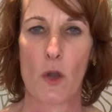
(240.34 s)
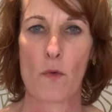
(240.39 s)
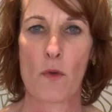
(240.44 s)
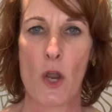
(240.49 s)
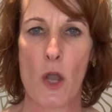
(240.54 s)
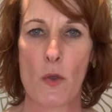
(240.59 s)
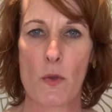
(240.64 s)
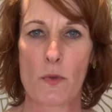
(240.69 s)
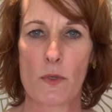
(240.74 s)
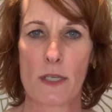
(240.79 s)

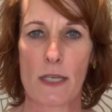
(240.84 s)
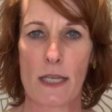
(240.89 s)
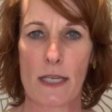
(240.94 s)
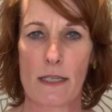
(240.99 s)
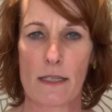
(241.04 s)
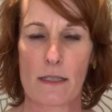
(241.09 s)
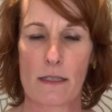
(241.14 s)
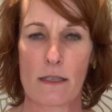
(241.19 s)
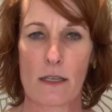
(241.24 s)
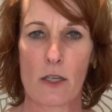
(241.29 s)

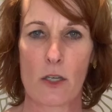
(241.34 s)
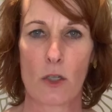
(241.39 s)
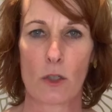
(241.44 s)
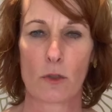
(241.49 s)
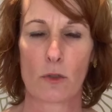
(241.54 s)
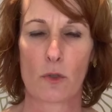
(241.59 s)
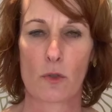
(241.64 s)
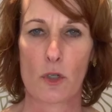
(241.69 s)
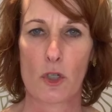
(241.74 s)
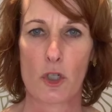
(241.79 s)
notice
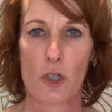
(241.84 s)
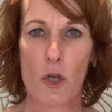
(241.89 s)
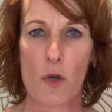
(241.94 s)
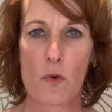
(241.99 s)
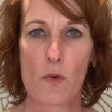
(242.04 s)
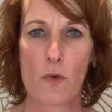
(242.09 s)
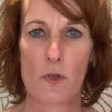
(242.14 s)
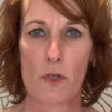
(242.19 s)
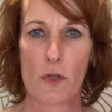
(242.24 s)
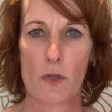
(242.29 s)
your
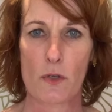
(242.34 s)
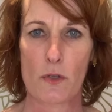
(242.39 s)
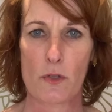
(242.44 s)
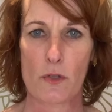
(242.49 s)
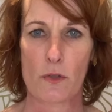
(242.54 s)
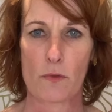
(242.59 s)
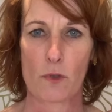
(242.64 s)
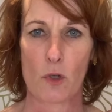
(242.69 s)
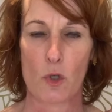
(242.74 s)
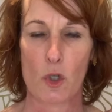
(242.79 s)

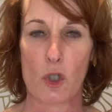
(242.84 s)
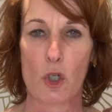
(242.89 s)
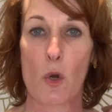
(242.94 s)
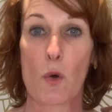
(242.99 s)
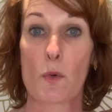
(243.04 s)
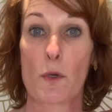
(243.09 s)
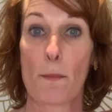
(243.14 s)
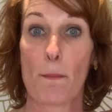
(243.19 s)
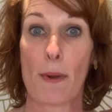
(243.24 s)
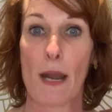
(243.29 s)
shoulders, your
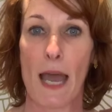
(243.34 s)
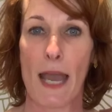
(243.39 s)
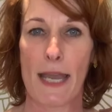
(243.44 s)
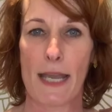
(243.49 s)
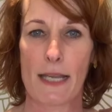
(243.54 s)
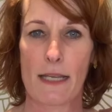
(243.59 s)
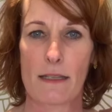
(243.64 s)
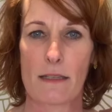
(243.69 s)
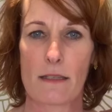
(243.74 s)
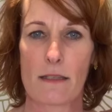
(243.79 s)
shoulder
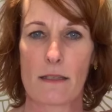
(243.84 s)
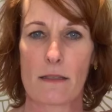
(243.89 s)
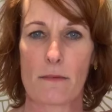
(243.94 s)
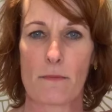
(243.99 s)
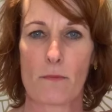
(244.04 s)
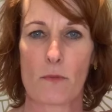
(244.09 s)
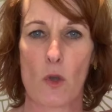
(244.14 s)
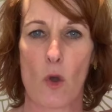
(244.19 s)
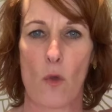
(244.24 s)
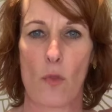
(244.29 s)
blades
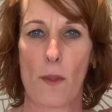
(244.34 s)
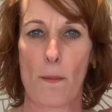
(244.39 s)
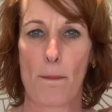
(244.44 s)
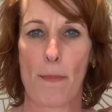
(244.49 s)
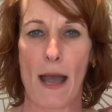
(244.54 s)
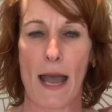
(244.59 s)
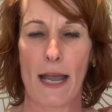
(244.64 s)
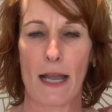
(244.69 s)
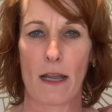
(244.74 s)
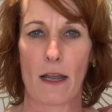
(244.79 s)
on the
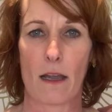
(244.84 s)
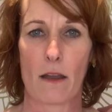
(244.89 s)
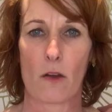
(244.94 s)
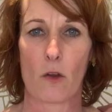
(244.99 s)
back,